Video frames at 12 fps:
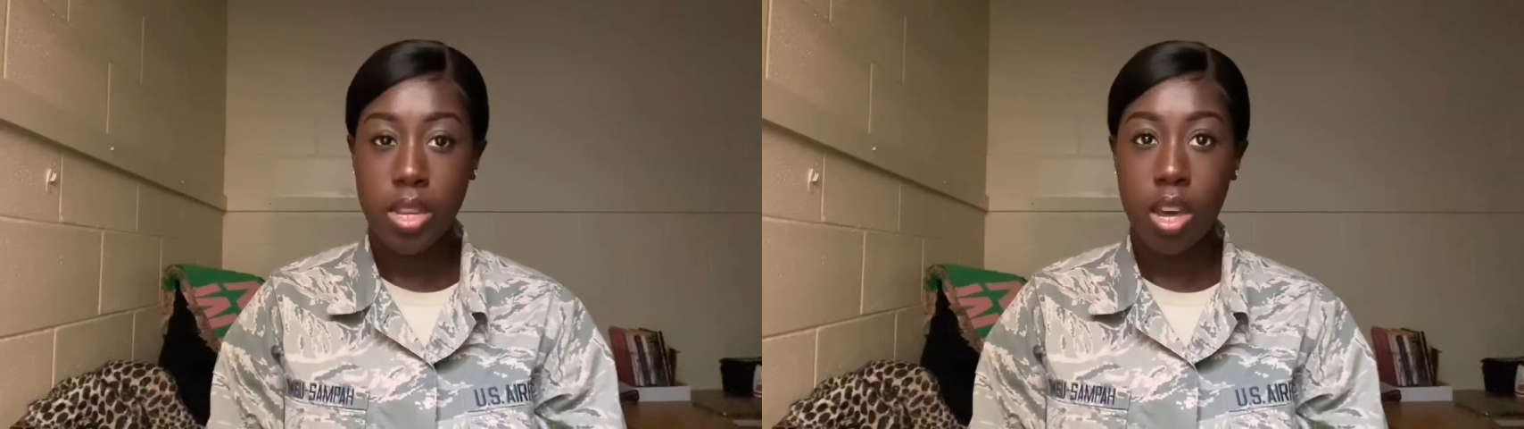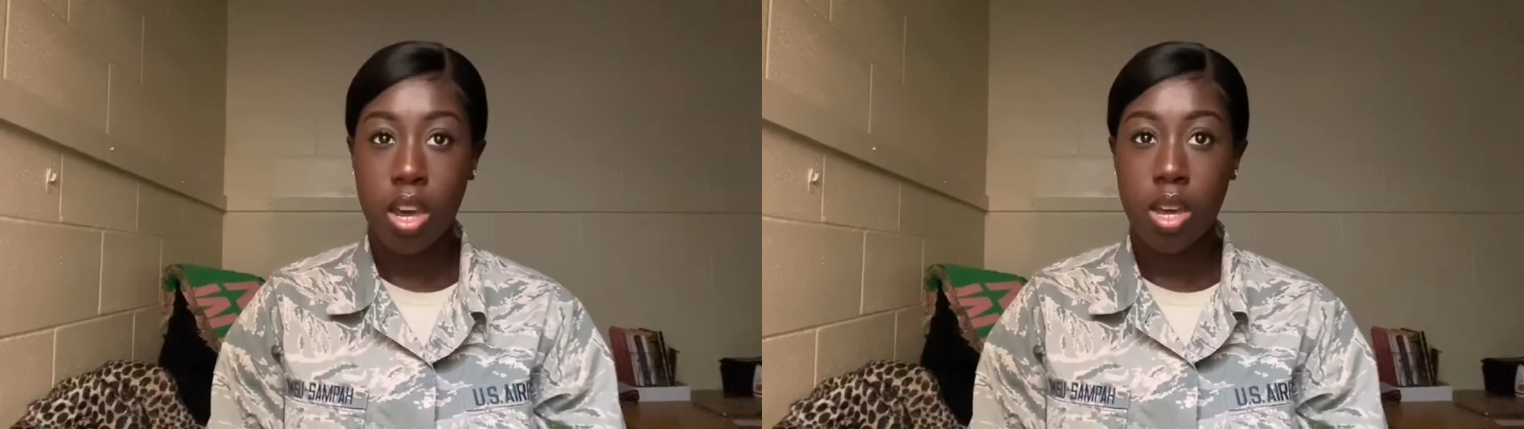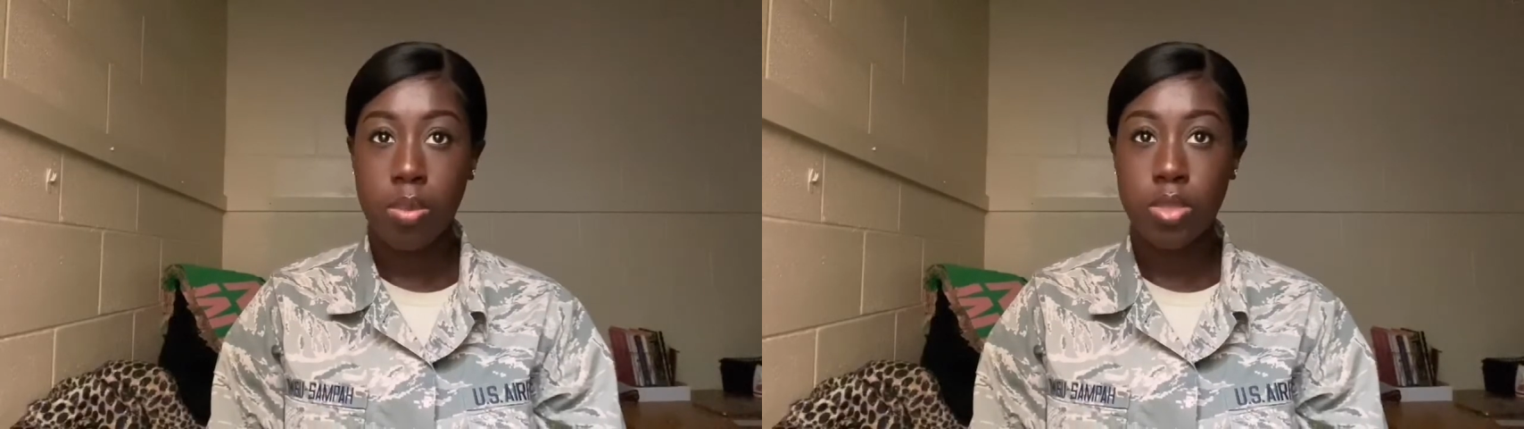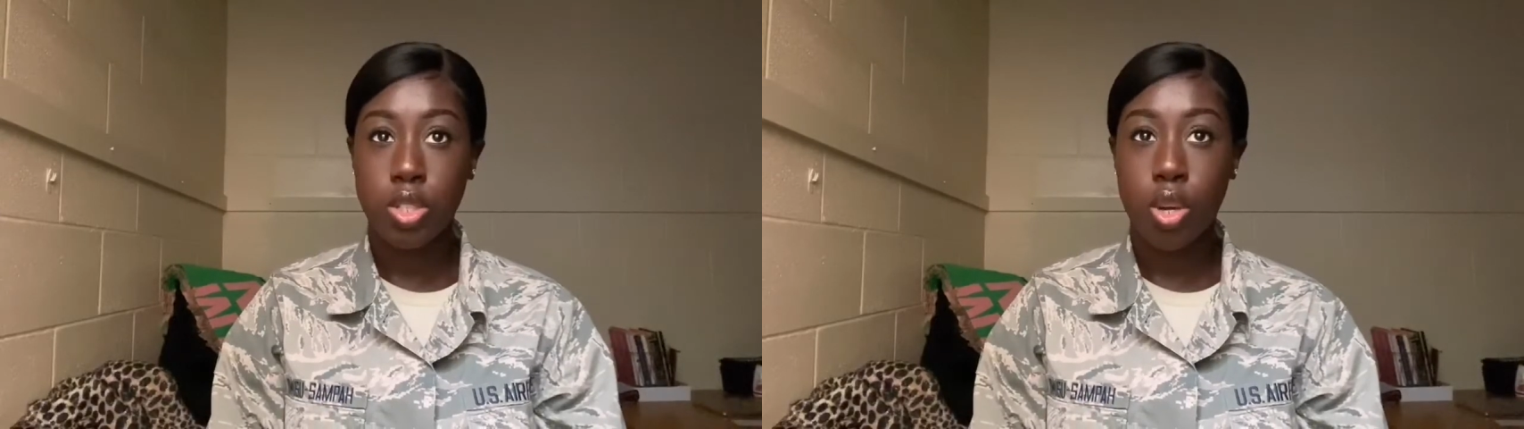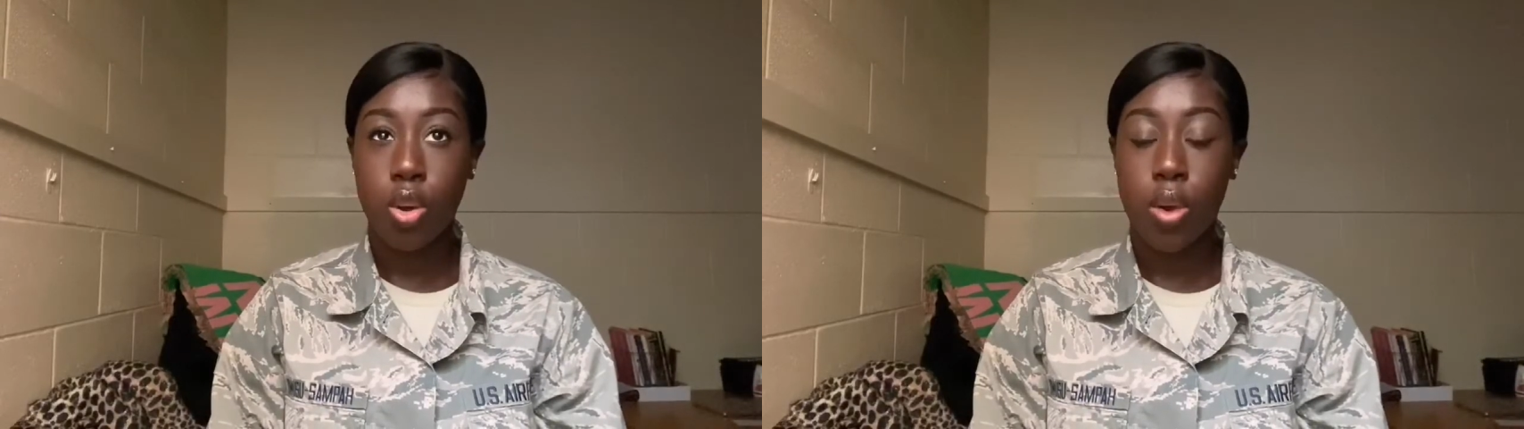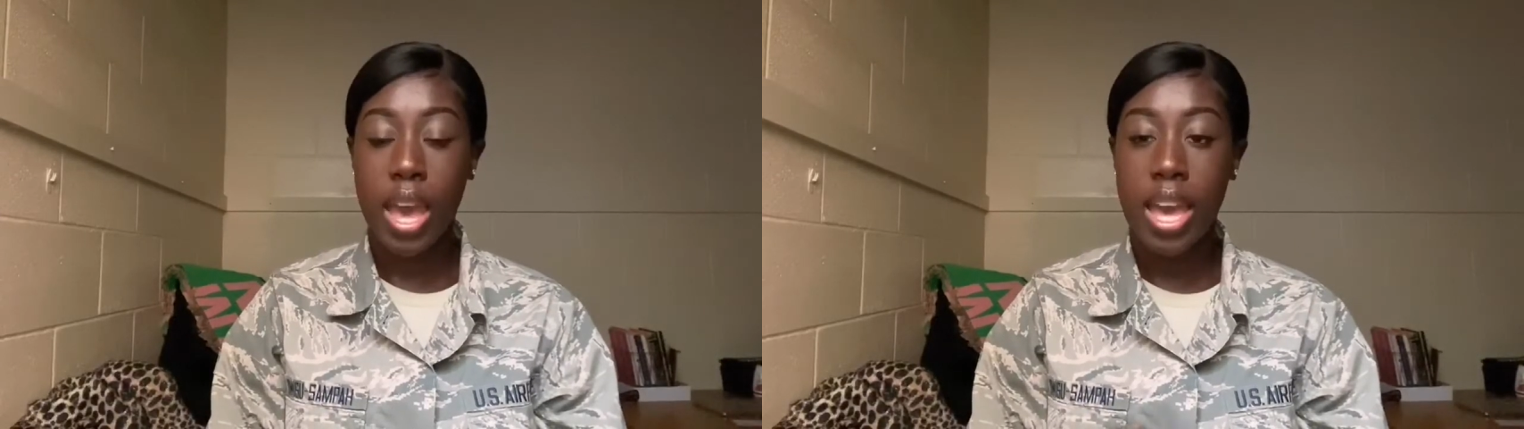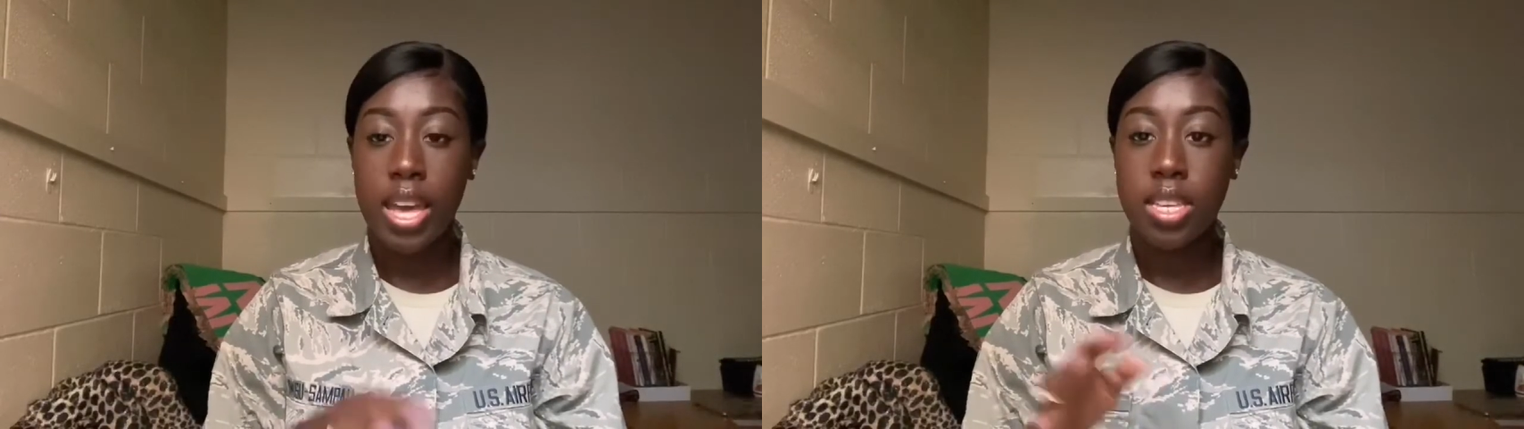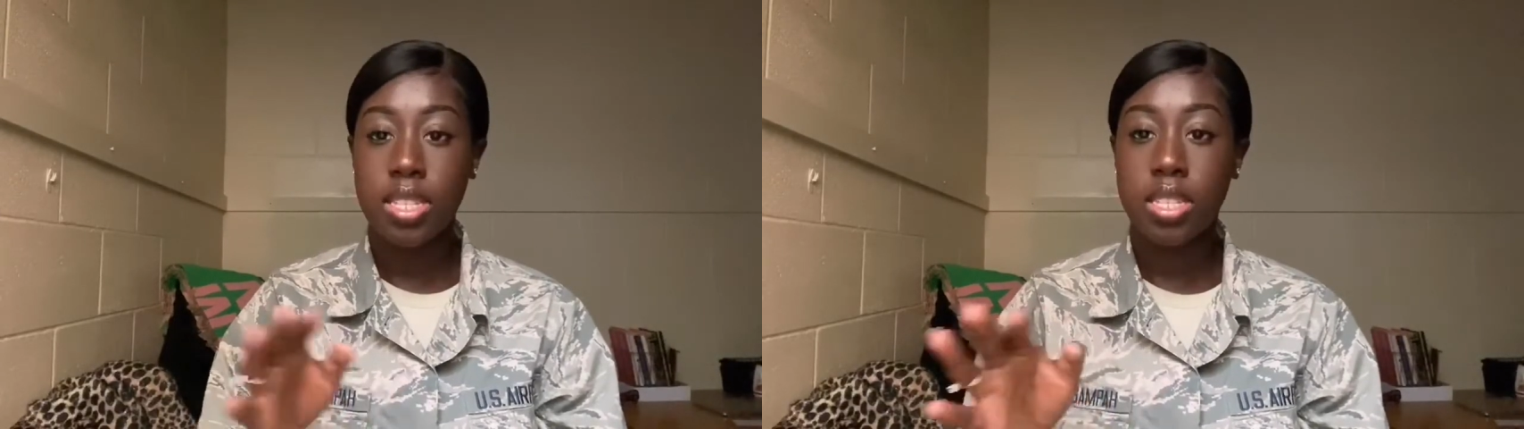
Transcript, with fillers: Um, so as